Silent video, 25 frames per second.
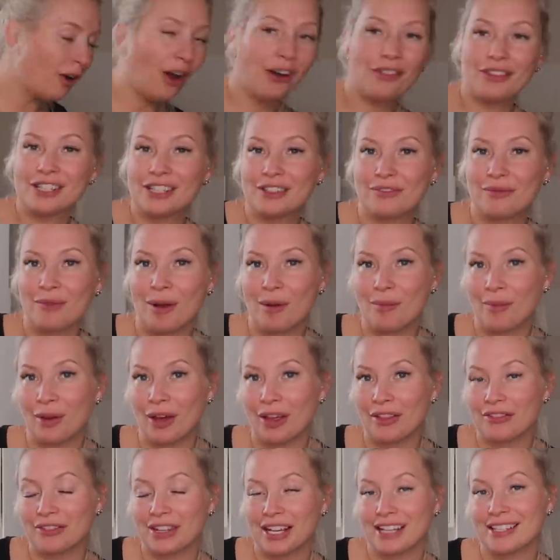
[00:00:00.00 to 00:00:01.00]
got this for my
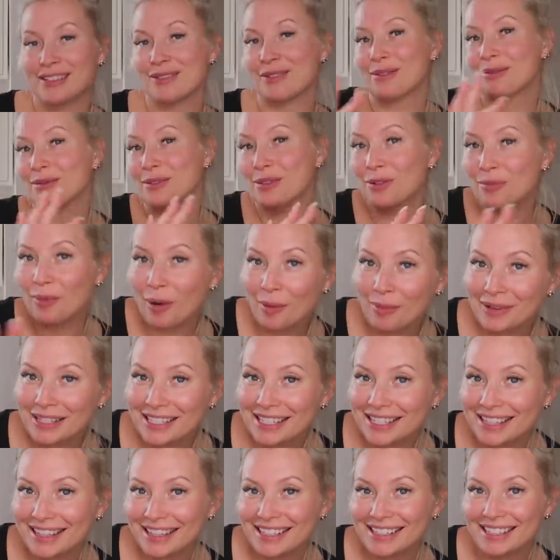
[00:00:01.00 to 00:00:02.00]
birthday. So you'll probably
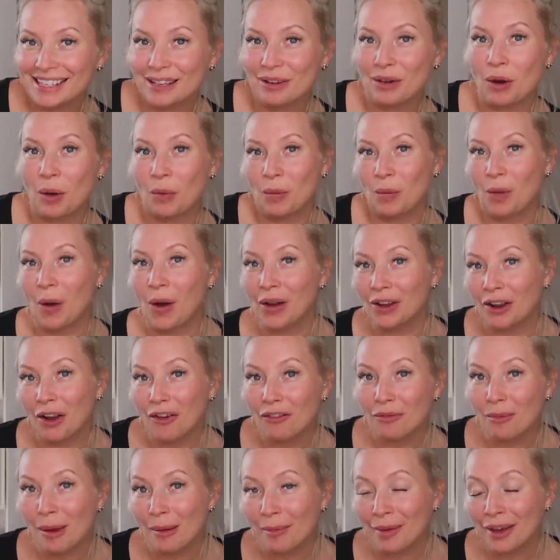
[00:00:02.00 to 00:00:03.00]
see this in what I
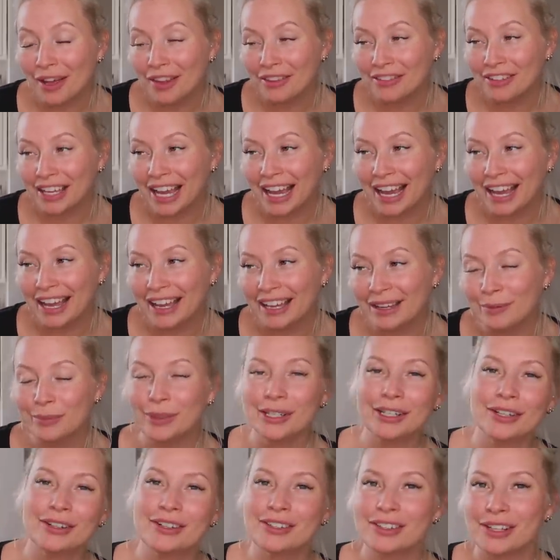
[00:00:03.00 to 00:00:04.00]
got for my birthday
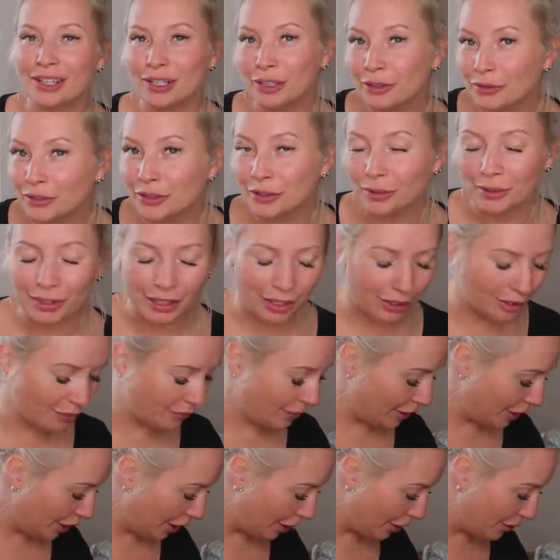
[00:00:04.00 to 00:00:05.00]
because I love doing those
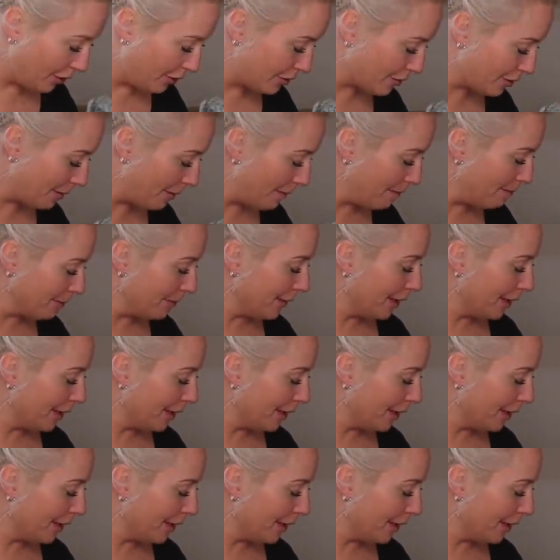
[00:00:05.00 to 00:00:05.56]
videos.